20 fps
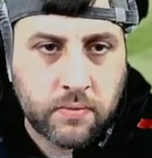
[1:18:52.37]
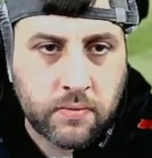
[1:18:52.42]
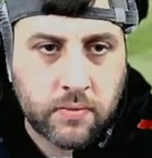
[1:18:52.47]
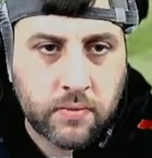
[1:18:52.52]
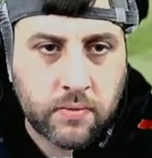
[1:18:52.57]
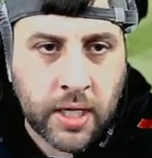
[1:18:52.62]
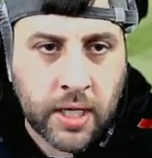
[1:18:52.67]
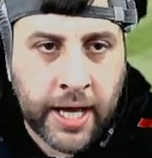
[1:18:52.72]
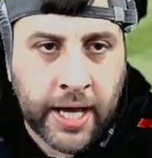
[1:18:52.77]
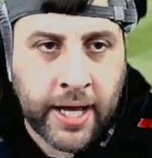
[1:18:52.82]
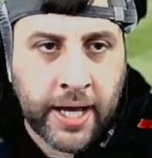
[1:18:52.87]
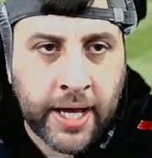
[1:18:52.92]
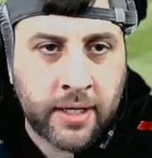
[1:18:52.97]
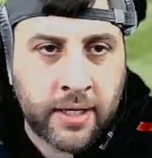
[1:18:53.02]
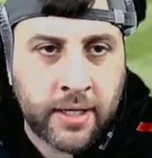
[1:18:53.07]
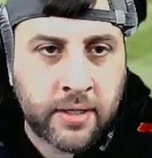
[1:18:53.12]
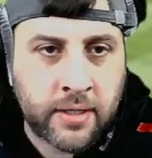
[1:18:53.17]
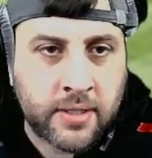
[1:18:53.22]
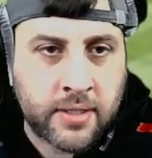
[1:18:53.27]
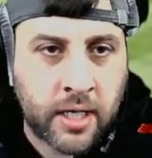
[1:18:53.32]
And
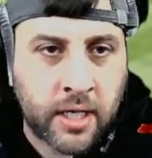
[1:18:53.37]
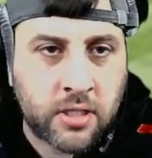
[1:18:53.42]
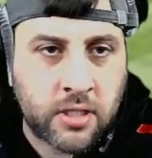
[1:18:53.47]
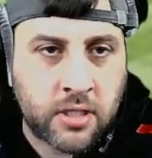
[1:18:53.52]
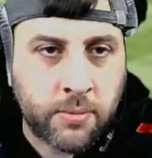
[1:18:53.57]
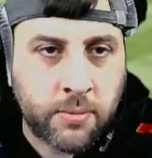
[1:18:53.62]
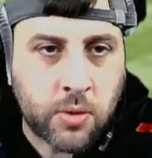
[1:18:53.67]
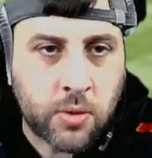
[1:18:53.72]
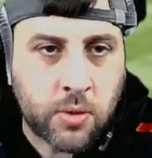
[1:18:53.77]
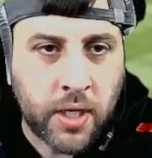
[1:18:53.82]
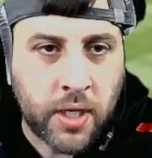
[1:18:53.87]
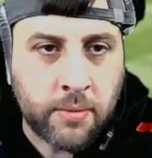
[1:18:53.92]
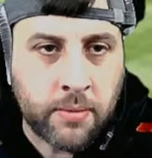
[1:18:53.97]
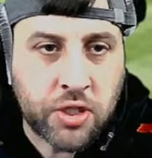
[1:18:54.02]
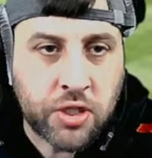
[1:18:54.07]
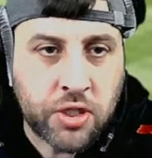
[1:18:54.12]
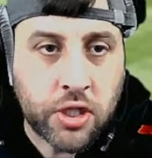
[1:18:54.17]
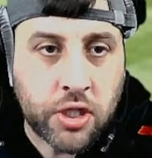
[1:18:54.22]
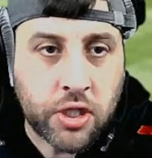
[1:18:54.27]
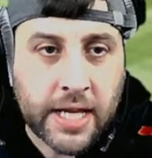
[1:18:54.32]
Thomas Williams just
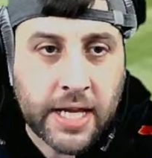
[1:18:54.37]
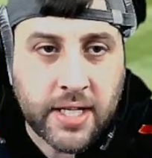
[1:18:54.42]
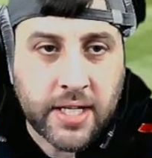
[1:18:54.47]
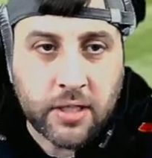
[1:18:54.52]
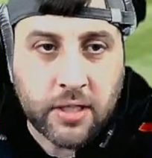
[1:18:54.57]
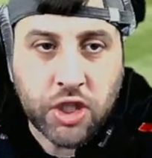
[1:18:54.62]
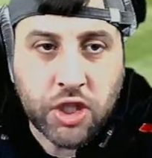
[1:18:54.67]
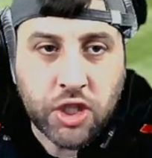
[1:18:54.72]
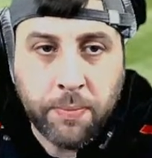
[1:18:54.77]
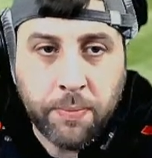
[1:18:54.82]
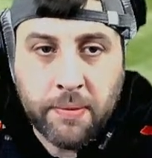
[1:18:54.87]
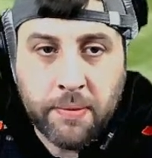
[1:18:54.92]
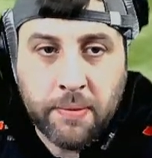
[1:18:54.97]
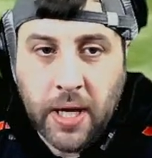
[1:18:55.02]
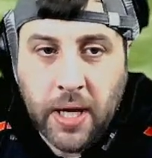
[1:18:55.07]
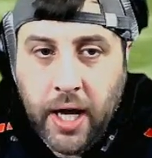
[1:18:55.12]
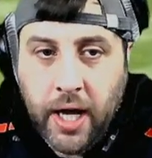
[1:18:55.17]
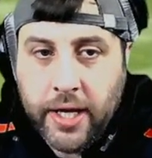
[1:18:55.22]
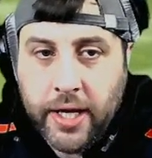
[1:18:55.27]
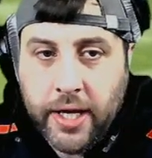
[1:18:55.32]
has a little chip in
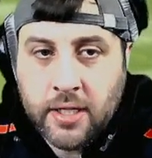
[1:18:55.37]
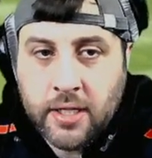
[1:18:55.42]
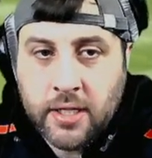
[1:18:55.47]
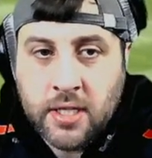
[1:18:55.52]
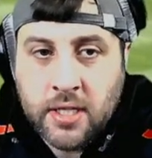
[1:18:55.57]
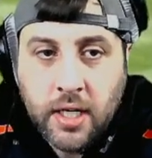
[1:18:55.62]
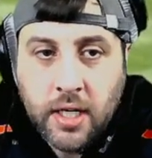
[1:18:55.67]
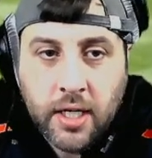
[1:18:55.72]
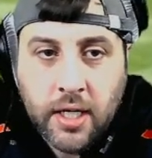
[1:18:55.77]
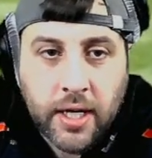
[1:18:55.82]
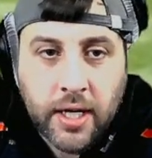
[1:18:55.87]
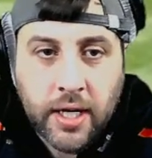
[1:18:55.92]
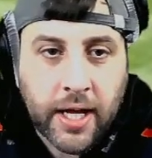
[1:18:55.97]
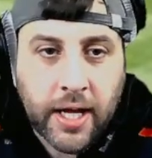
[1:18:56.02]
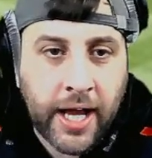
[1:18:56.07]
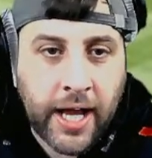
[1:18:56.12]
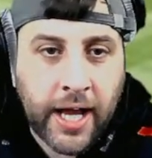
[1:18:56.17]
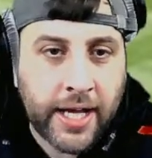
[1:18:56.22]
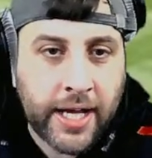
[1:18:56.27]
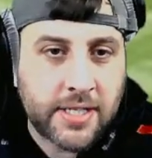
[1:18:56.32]
behind
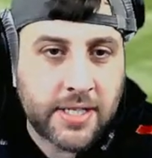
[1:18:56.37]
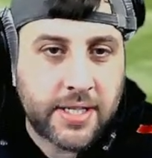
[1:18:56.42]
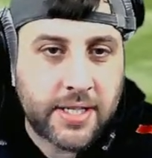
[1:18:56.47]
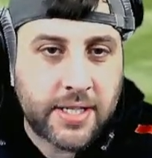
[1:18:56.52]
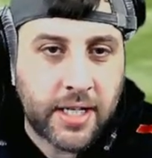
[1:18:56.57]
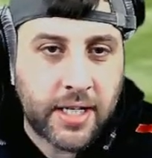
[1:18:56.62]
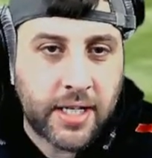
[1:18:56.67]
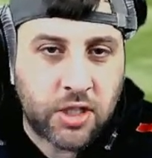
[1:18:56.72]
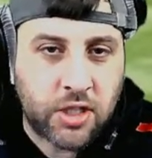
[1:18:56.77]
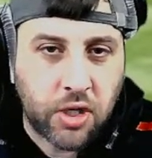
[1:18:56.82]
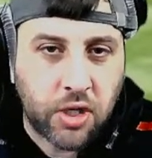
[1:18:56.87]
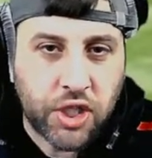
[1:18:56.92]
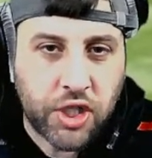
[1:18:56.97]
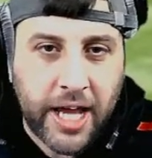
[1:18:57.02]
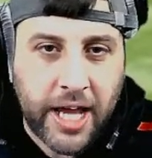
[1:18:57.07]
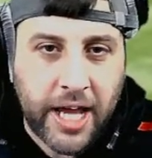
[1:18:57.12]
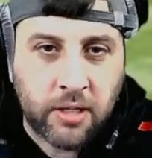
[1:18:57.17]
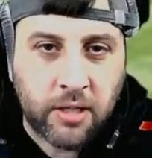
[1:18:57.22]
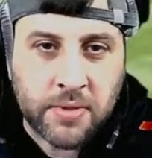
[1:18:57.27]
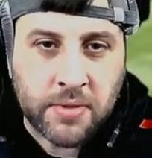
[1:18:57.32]
as Josh
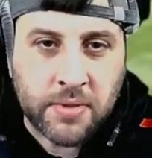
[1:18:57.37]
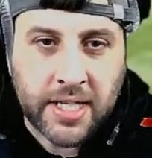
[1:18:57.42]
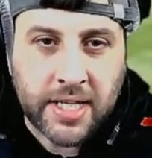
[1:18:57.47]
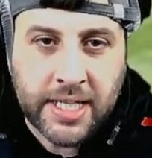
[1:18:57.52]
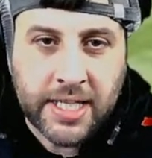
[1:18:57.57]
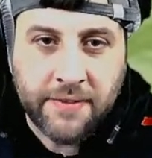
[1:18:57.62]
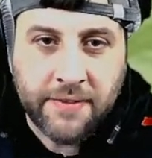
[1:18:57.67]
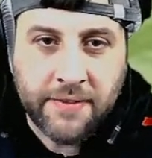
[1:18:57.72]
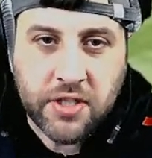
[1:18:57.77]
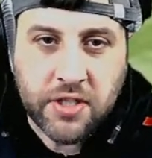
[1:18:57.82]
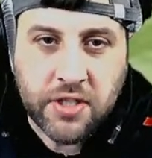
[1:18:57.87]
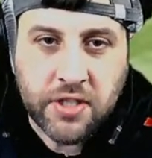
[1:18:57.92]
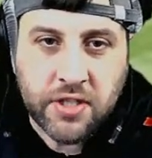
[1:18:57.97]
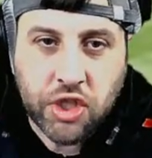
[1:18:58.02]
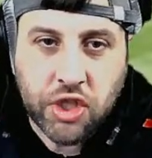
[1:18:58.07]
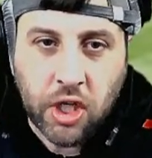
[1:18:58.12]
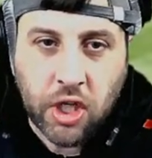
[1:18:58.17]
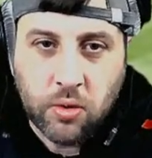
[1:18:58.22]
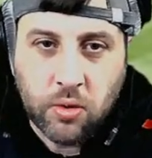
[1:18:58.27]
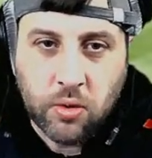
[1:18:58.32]
Adams leaves a
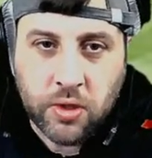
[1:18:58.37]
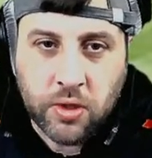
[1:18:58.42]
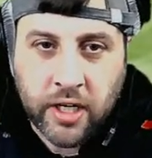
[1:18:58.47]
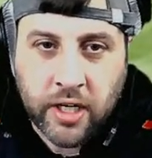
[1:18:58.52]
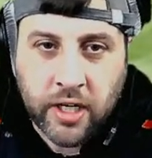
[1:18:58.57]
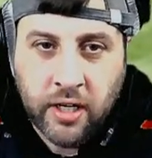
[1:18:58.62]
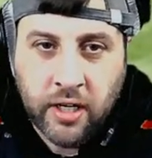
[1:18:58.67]
shoulder